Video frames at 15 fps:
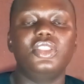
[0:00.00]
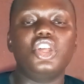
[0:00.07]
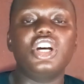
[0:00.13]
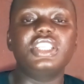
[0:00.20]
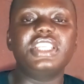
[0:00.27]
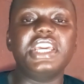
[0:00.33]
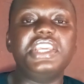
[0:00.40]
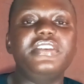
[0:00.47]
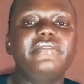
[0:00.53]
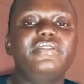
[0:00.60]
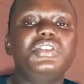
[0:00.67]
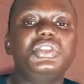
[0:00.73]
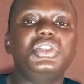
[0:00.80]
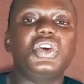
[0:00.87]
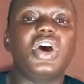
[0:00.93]
Don't say you've
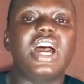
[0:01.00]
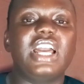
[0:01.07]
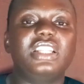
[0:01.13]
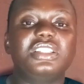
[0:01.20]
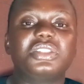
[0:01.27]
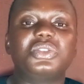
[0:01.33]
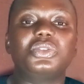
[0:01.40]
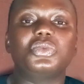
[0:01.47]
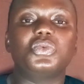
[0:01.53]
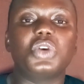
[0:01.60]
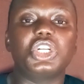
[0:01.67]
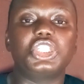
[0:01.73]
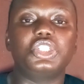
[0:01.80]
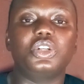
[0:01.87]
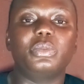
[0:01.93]
used your hands to
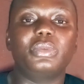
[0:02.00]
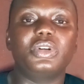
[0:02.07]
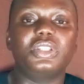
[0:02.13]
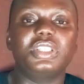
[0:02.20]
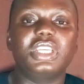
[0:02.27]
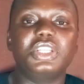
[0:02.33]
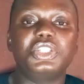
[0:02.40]
wash your body.